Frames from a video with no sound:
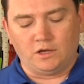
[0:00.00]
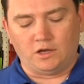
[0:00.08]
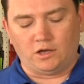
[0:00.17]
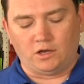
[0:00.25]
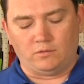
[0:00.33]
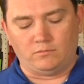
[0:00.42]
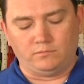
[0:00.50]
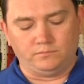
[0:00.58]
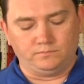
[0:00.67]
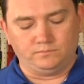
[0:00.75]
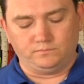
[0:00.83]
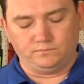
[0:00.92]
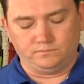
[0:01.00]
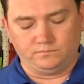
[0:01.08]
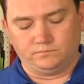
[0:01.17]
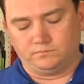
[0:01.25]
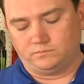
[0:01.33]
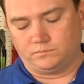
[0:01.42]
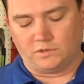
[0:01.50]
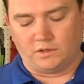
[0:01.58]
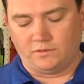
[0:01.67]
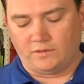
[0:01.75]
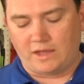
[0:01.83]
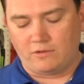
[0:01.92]
Um,
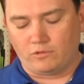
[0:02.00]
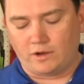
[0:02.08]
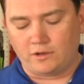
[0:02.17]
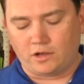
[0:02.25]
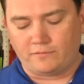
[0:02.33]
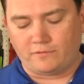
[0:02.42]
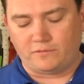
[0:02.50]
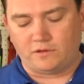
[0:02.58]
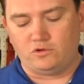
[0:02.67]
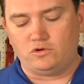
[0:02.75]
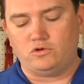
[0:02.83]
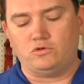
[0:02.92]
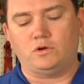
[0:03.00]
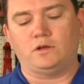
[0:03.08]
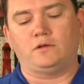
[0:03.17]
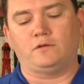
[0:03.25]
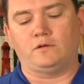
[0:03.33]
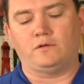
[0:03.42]
they run off of the new